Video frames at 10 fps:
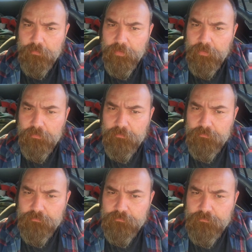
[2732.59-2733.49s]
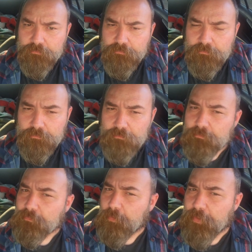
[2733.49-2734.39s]
to me.
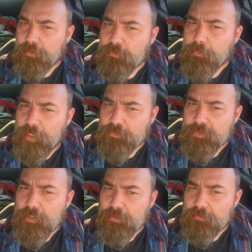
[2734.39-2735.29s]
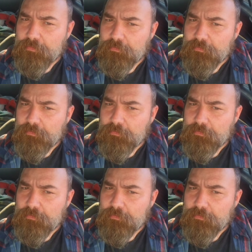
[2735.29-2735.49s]
I mean, can you imagine that?